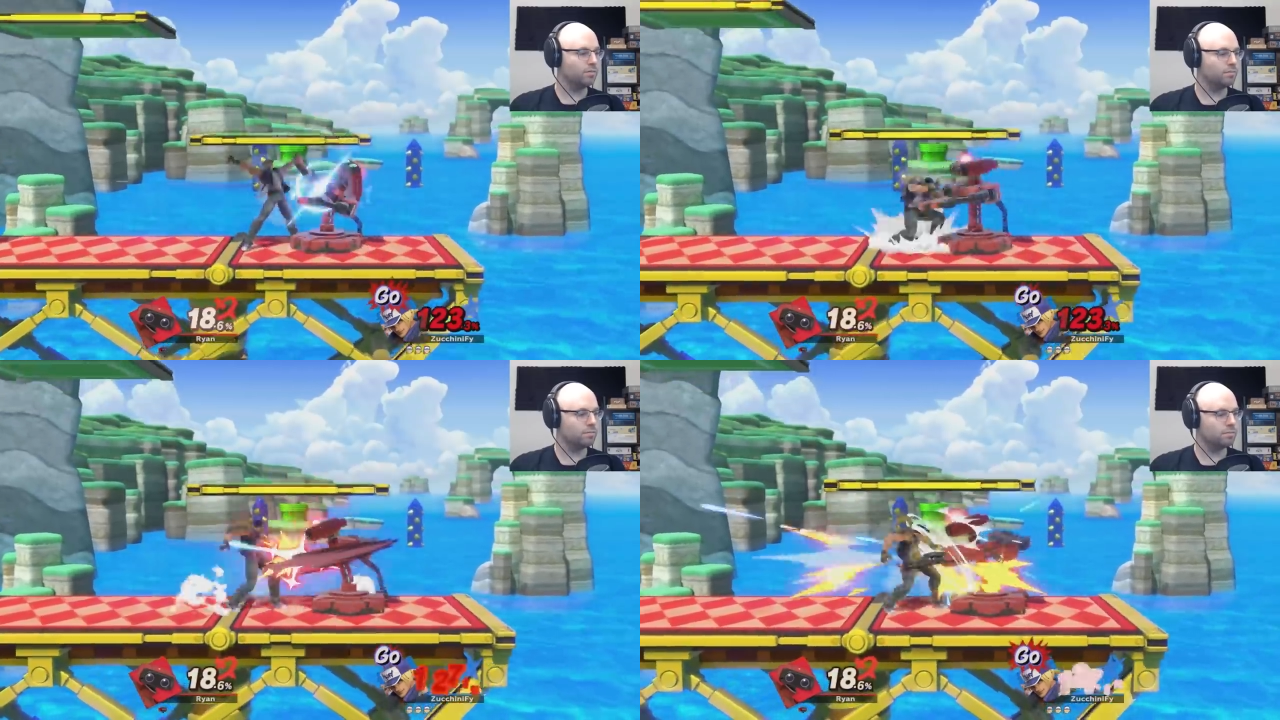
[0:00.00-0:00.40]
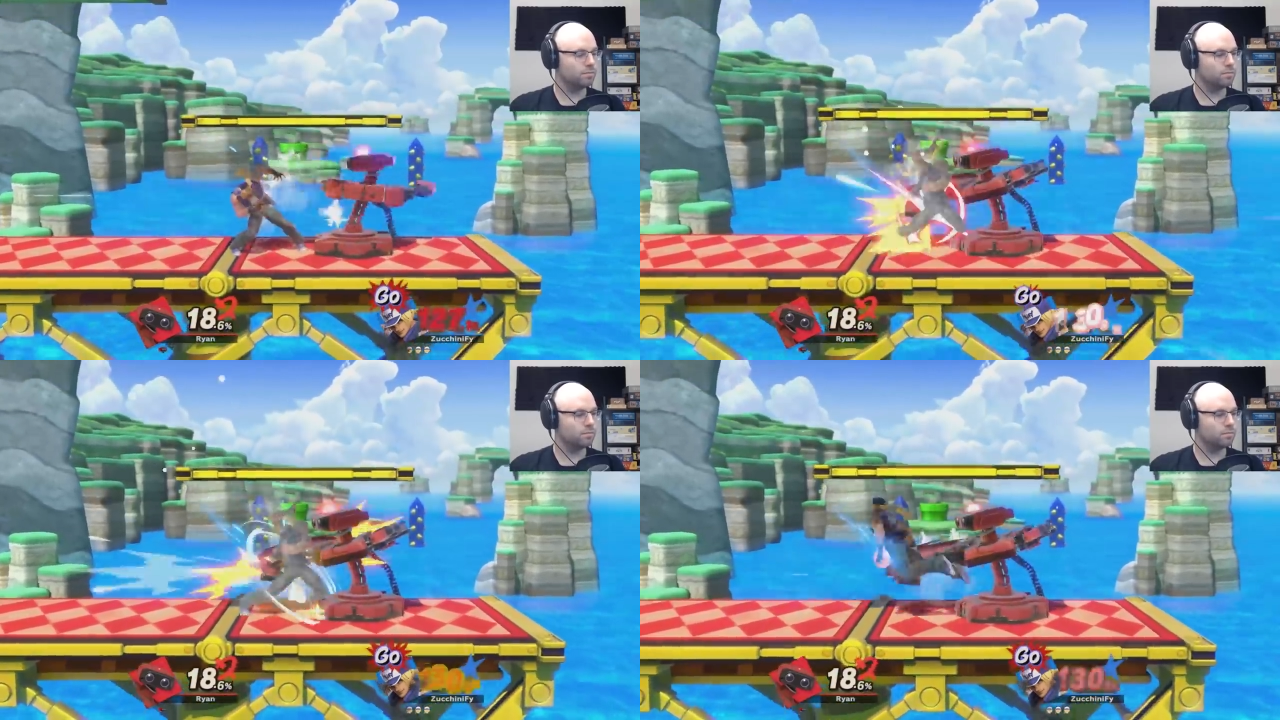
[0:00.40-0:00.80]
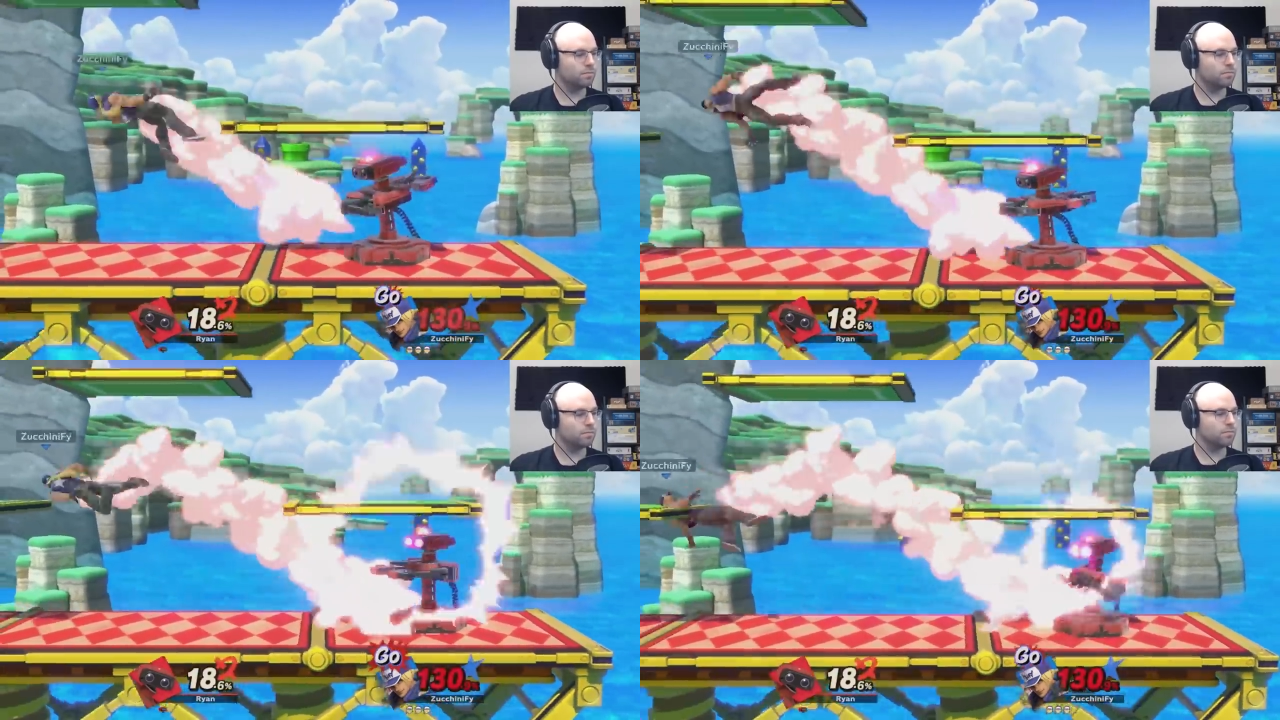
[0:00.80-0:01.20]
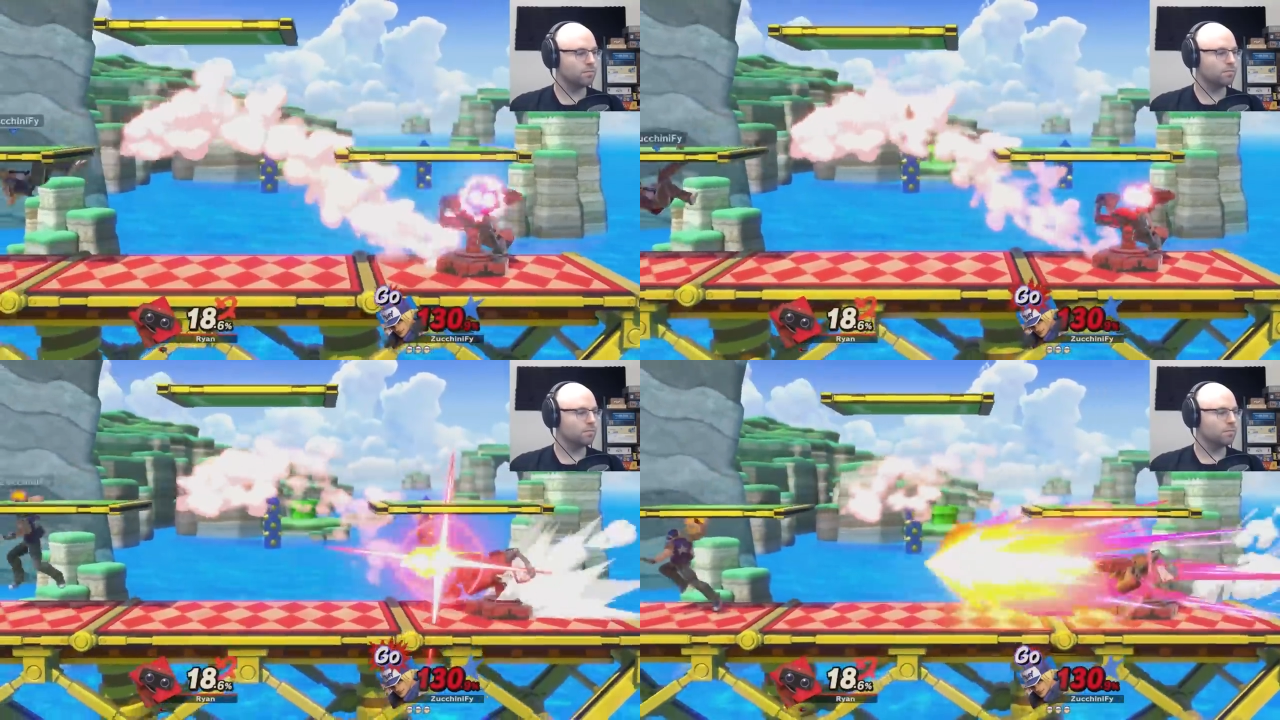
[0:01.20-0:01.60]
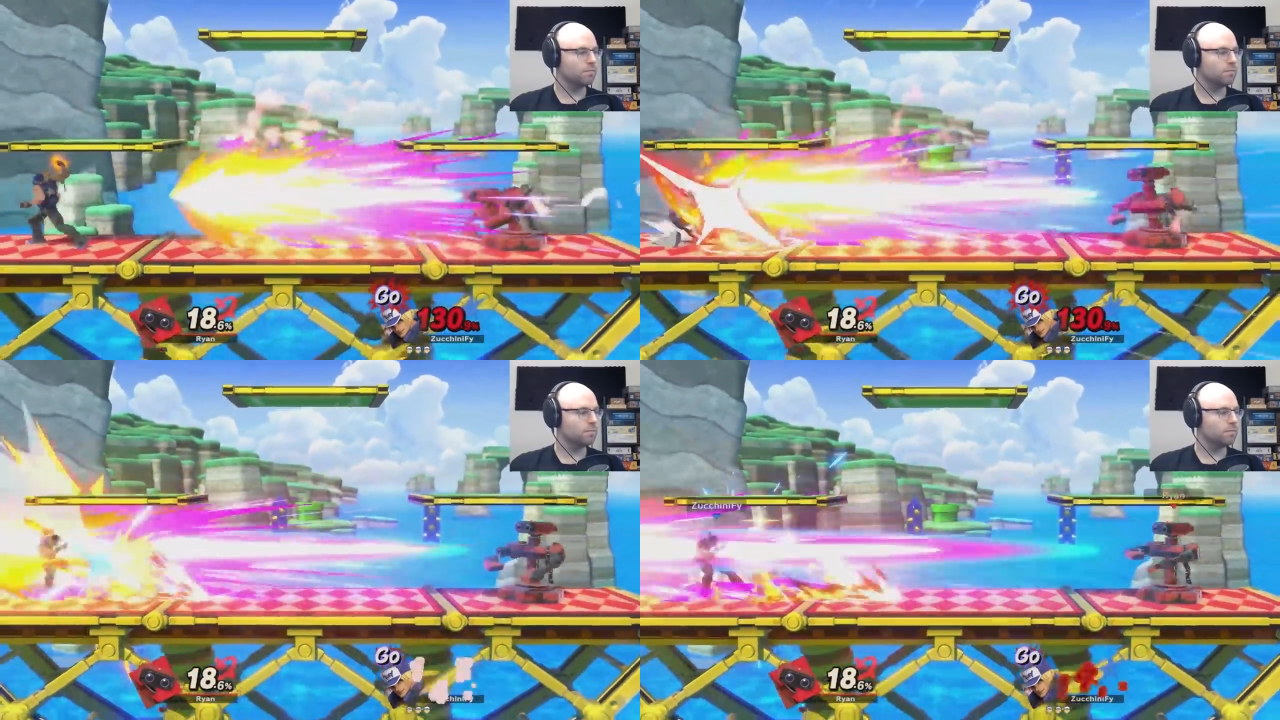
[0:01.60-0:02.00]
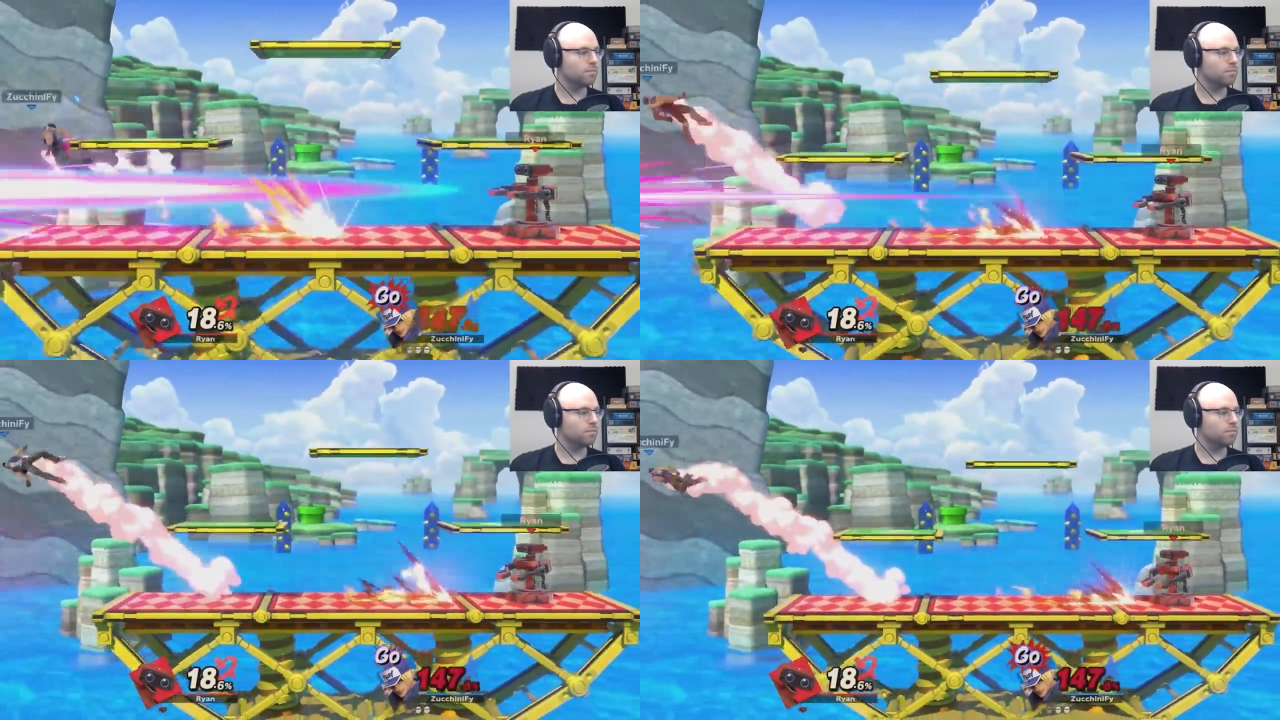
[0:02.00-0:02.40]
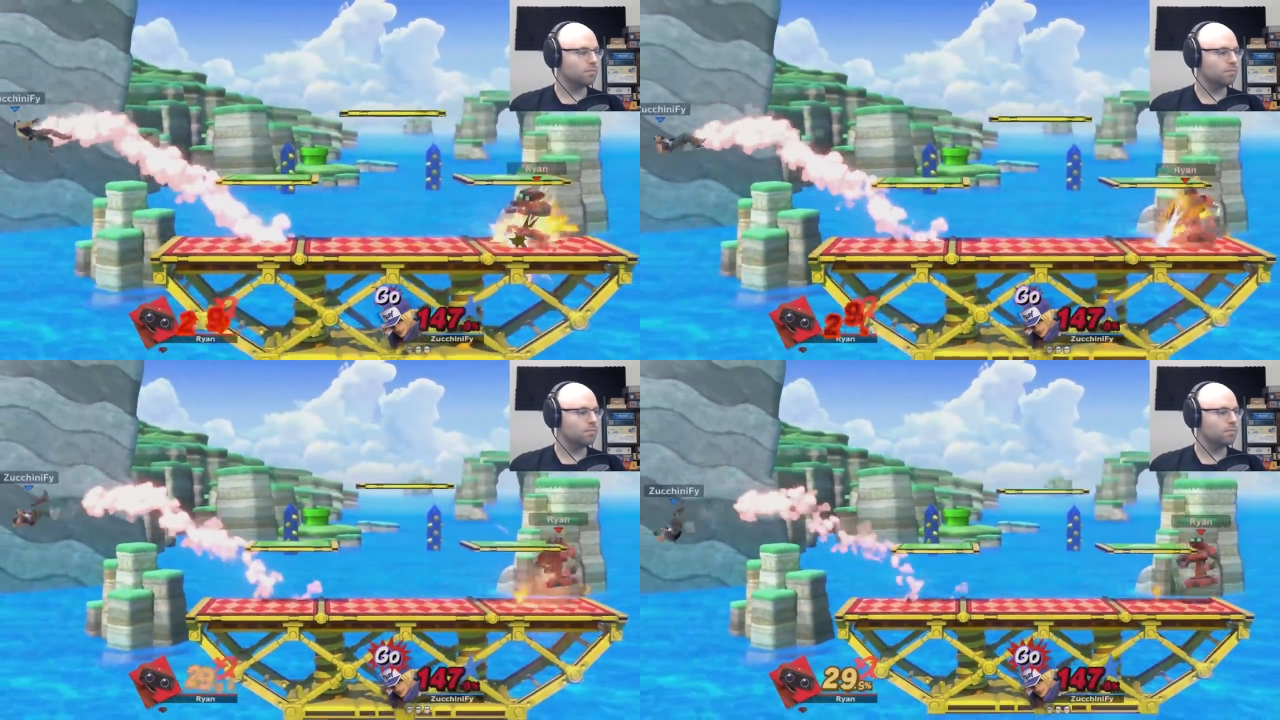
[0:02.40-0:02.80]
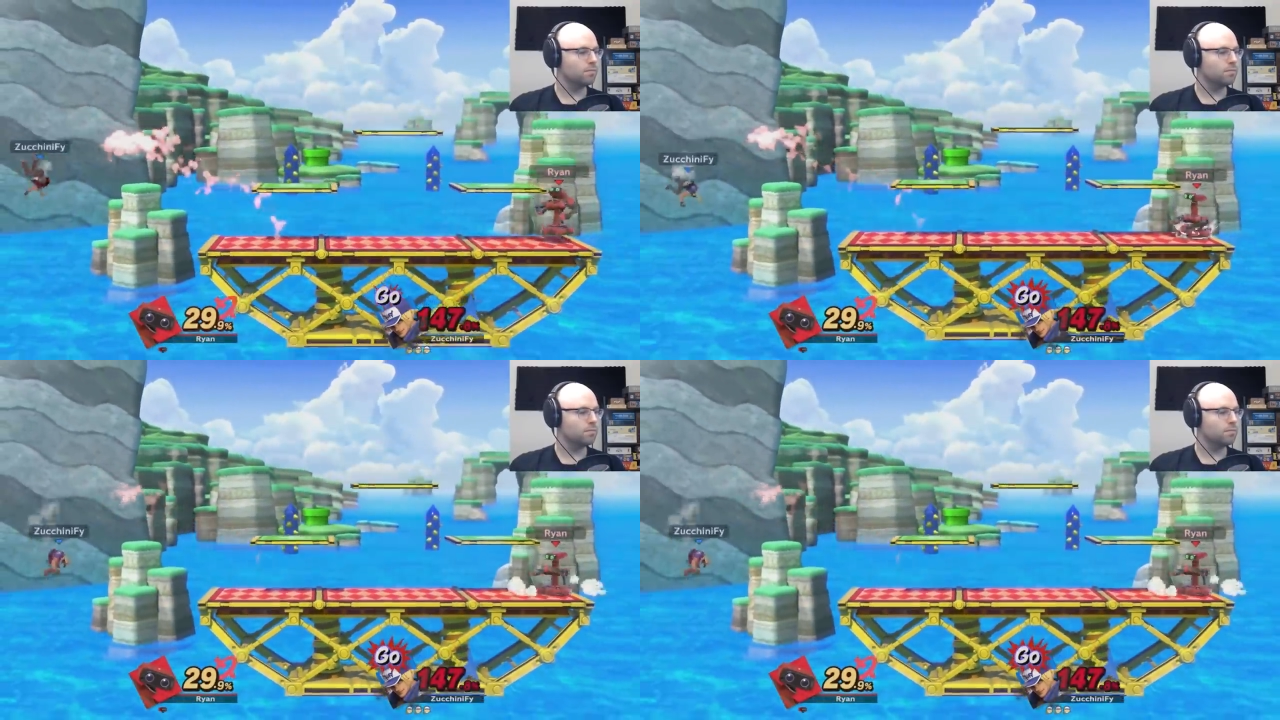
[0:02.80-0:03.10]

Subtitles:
(silence)